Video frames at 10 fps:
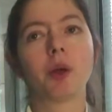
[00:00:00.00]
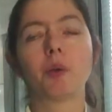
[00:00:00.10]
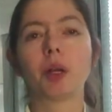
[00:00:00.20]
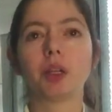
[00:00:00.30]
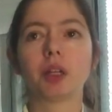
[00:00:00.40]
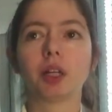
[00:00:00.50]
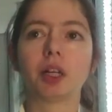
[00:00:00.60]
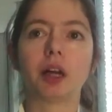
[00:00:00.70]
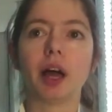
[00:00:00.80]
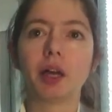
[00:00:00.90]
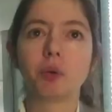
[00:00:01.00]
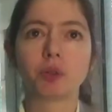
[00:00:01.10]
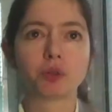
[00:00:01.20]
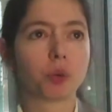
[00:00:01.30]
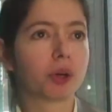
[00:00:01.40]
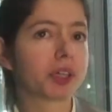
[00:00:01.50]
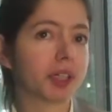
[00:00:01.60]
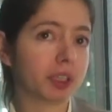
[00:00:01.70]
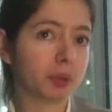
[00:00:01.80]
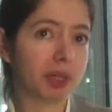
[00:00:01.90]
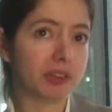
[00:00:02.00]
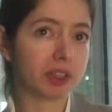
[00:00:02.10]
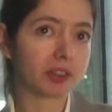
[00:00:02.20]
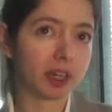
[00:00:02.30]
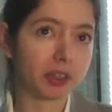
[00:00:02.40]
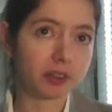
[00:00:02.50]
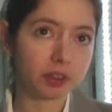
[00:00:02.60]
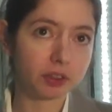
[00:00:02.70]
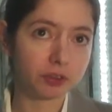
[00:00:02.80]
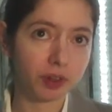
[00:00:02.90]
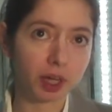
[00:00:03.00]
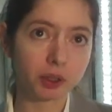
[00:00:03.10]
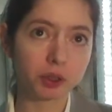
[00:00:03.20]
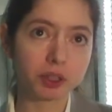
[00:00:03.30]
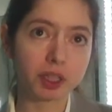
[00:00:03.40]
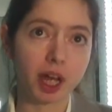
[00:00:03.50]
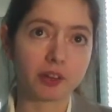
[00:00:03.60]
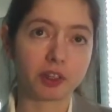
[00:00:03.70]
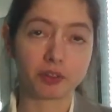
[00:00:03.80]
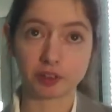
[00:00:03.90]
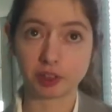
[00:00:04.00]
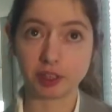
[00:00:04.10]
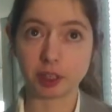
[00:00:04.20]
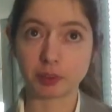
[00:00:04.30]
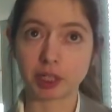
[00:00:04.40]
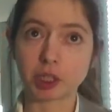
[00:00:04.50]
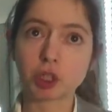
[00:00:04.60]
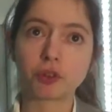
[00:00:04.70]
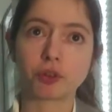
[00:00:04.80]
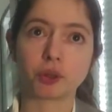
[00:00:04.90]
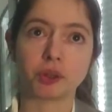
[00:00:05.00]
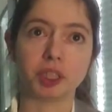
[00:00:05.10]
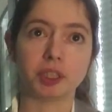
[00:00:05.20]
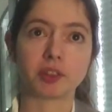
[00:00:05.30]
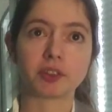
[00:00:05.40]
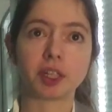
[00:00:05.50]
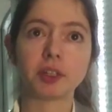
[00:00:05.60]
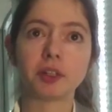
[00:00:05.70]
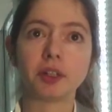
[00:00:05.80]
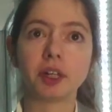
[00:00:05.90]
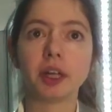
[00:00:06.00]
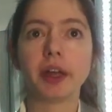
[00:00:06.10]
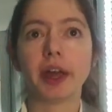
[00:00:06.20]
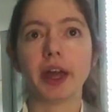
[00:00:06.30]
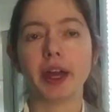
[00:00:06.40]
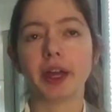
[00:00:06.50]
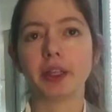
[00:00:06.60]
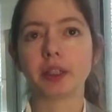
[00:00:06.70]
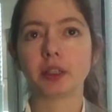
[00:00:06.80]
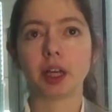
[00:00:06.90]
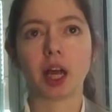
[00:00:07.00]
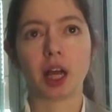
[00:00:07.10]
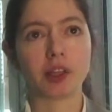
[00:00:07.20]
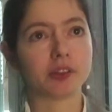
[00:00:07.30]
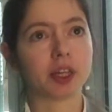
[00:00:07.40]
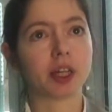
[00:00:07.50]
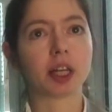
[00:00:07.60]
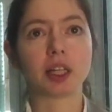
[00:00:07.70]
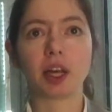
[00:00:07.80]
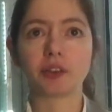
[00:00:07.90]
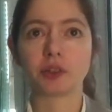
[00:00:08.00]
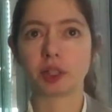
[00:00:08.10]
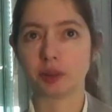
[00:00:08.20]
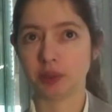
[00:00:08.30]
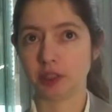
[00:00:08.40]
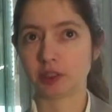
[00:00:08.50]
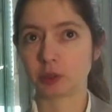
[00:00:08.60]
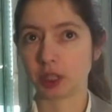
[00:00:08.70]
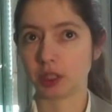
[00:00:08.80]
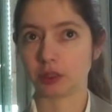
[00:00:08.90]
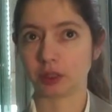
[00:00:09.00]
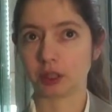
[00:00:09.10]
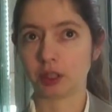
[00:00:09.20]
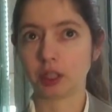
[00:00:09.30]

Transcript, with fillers: Well, uh, I was working at the Basic Sciences faculty as a facility manager for the data center and as a cluster administrator.